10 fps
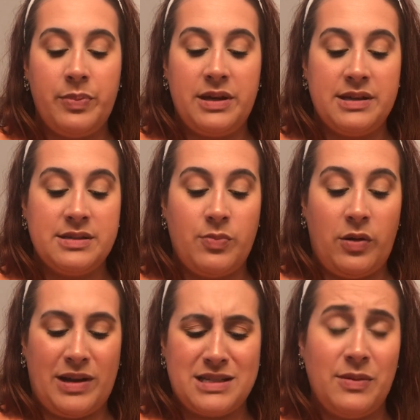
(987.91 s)
because the
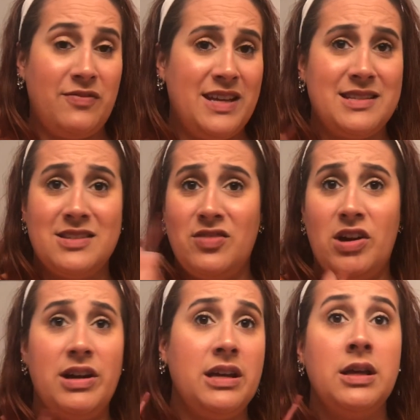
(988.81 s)
rest of my face is
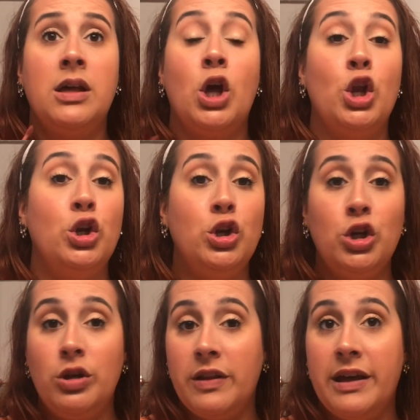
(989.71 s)
very,
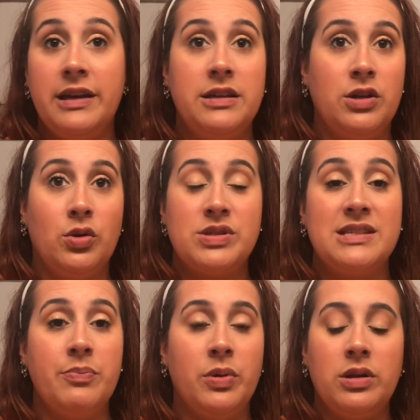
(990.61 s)
like, you know,
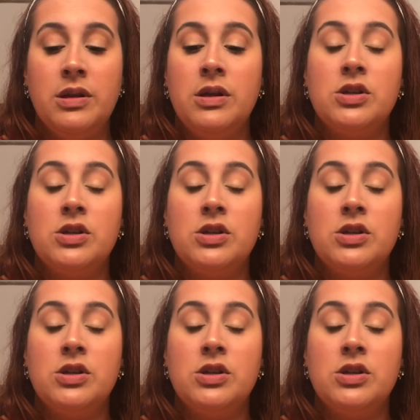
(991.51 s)
simple.